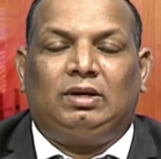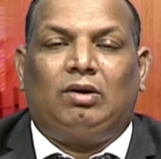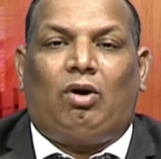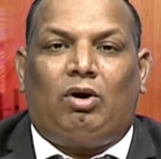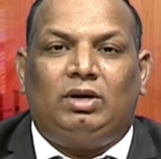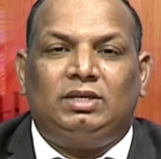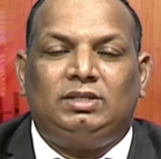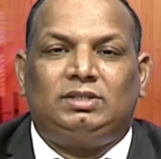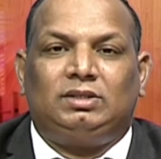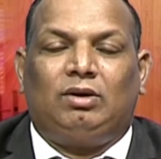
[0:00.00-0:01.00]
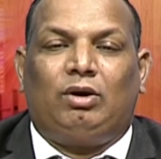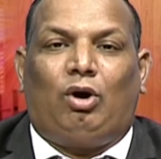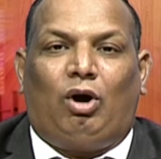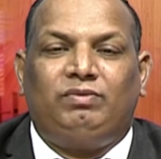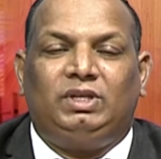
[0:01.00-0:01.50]
orders
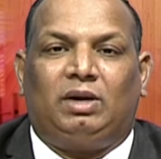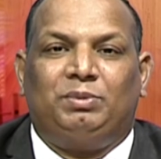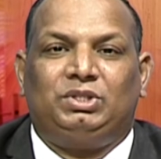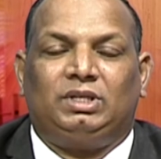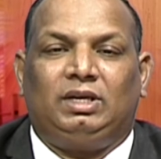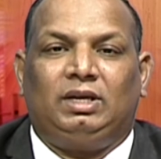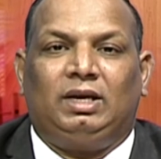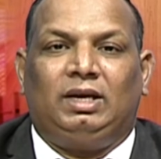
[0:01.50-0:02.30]
of the Commission